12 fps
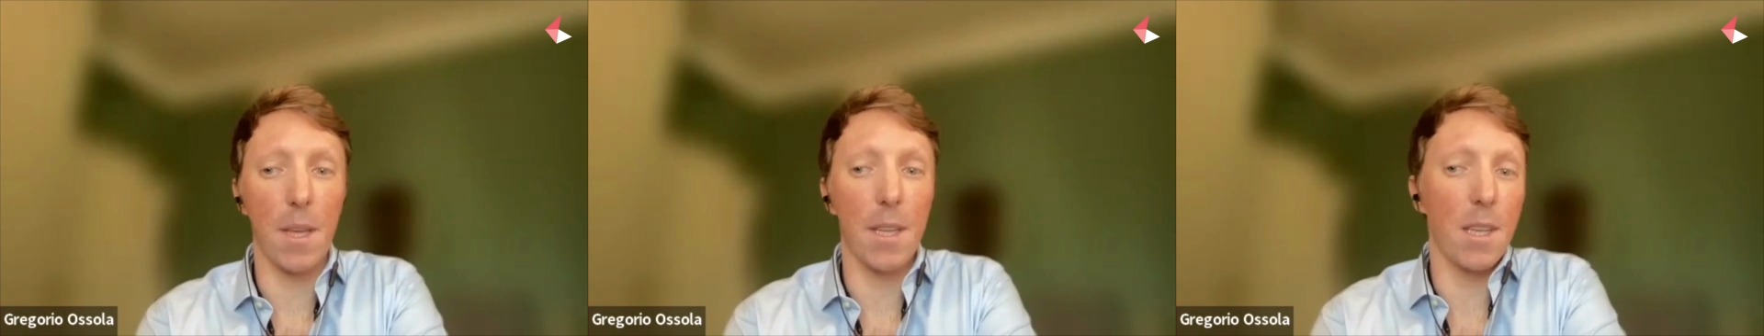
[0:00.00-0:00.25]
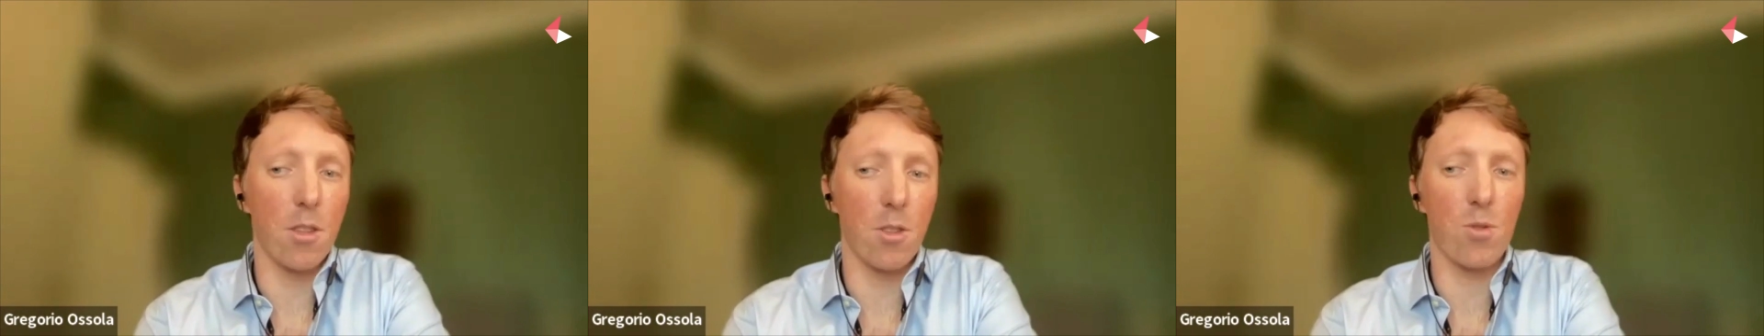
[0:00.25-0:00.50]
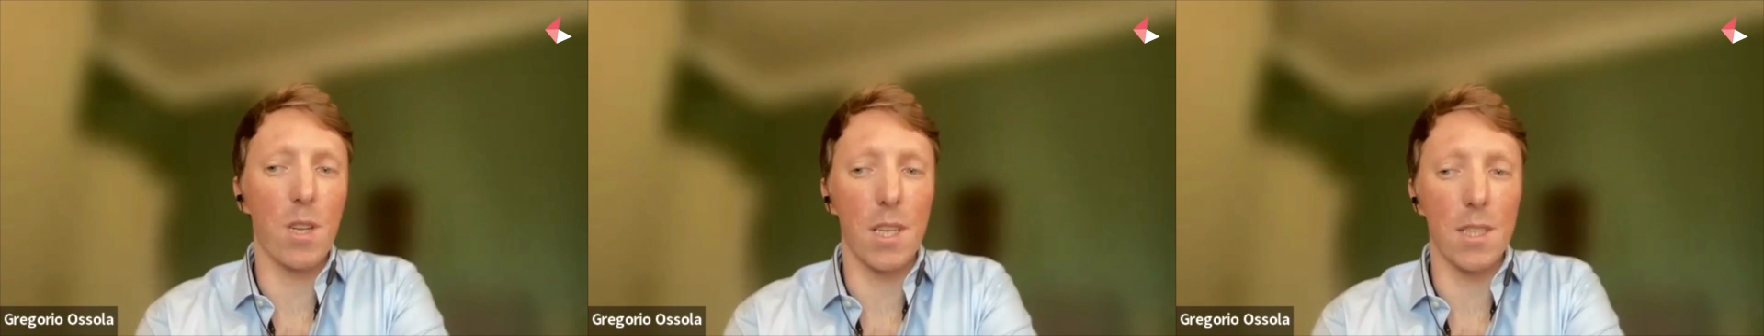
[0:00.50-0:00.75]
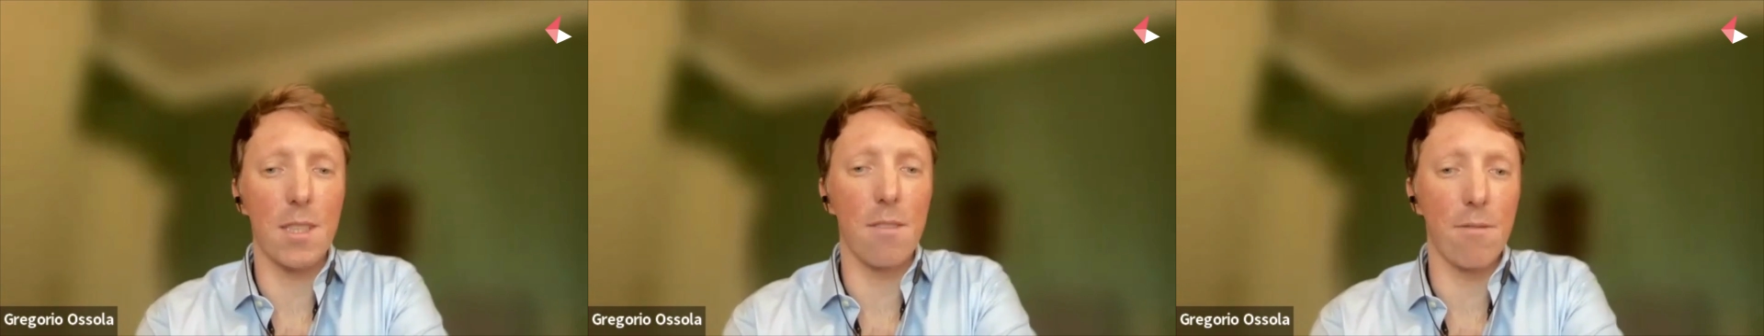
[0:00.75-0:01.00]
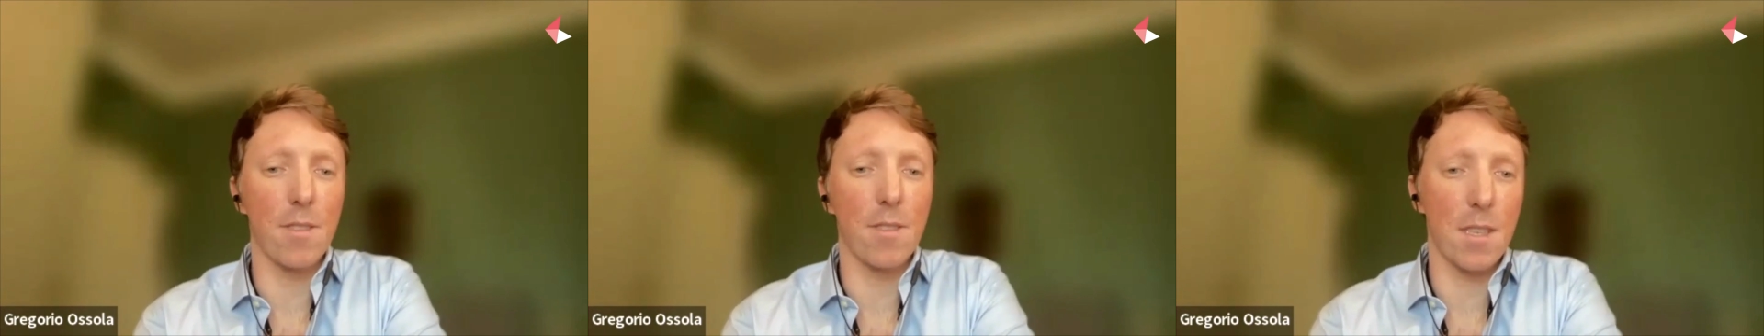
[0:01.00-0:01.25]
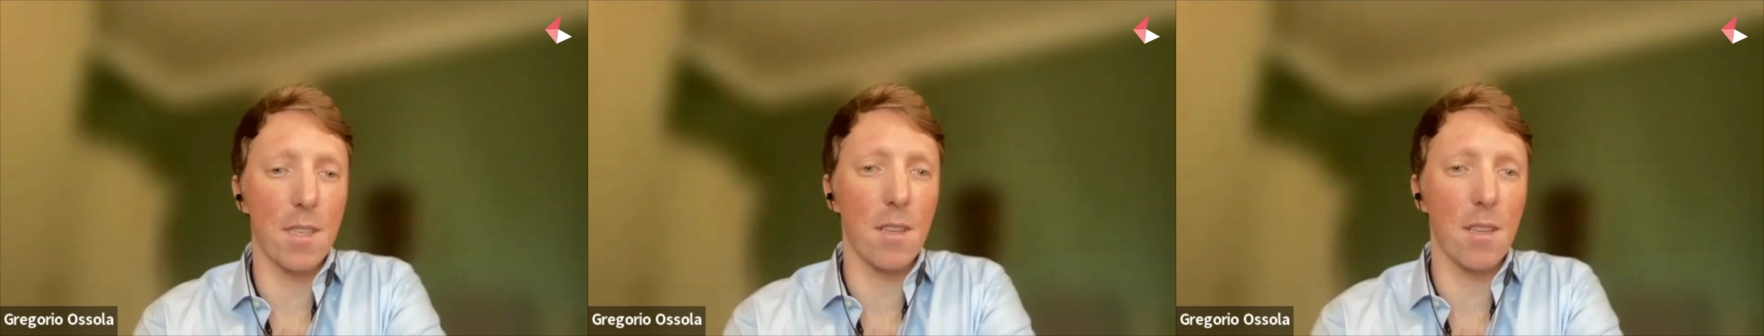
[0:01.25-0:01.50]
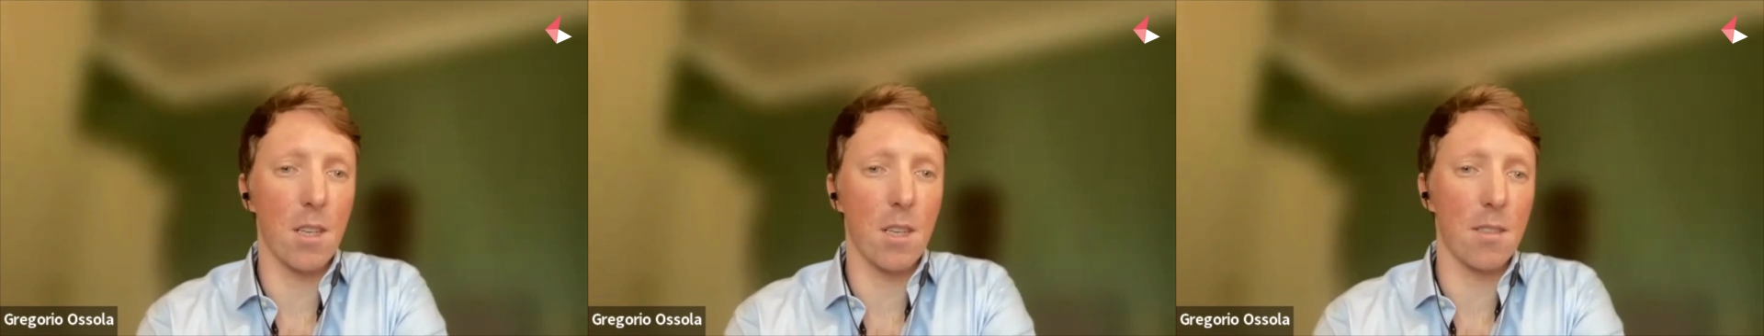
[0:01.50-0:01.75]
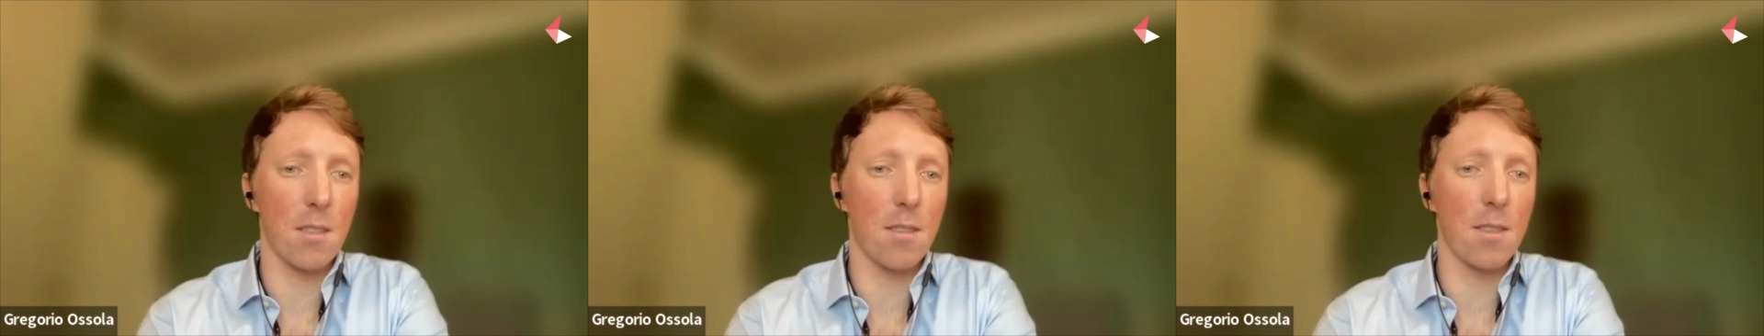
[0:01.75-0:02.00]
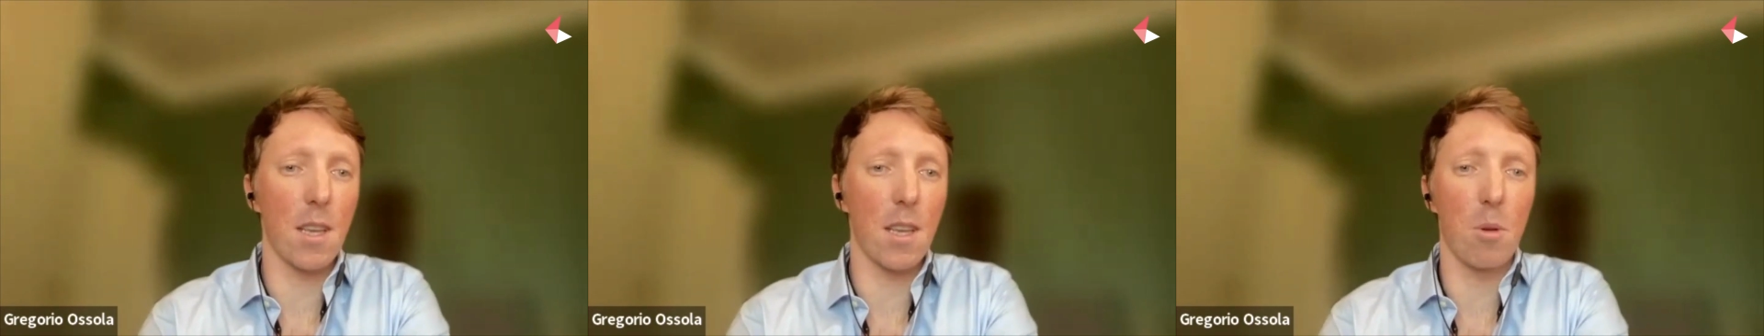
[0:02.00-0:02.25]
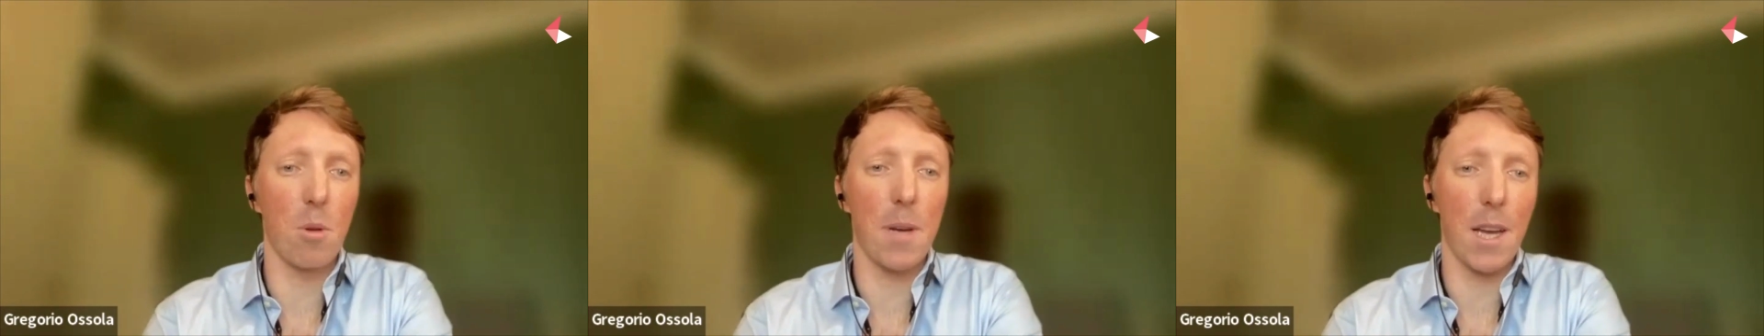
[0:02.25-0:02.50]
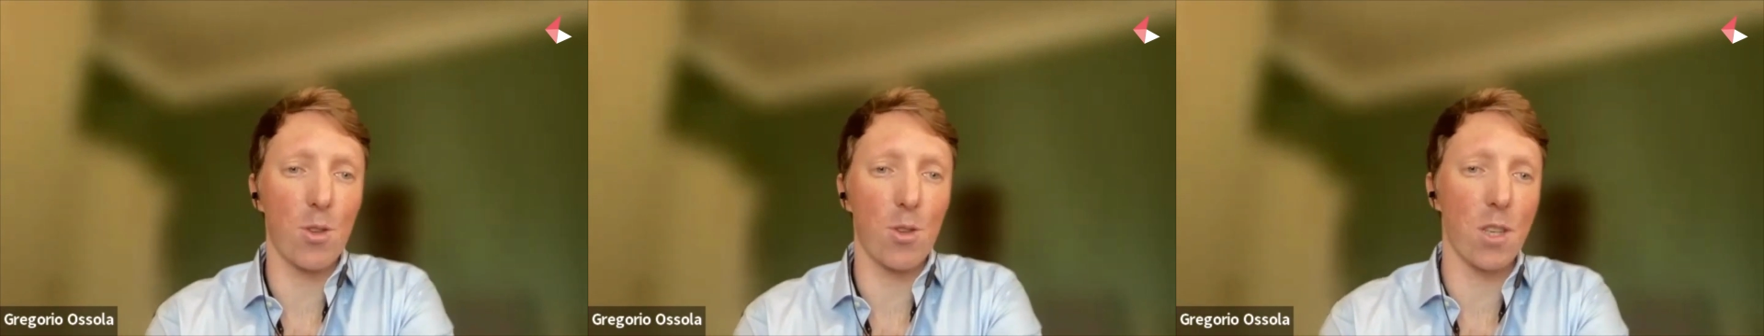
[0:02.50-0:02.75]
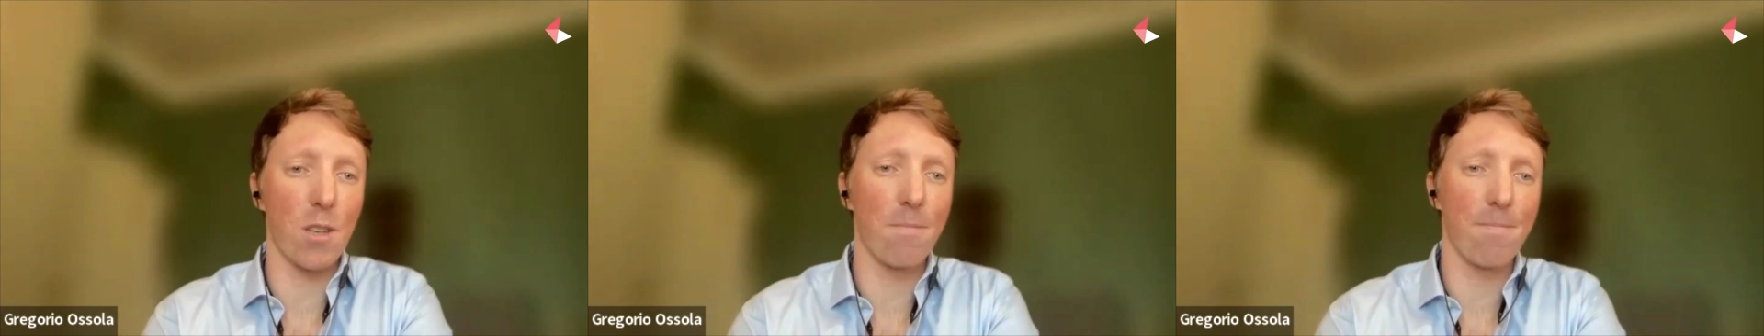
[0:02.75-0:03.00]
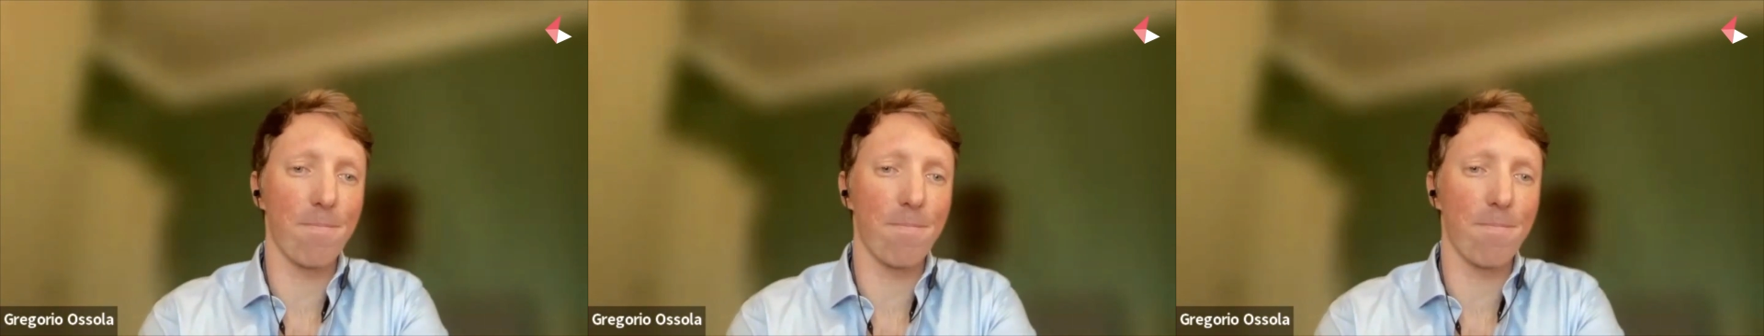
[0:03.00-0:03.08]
an industry in its infancy, such as sustainable packaging.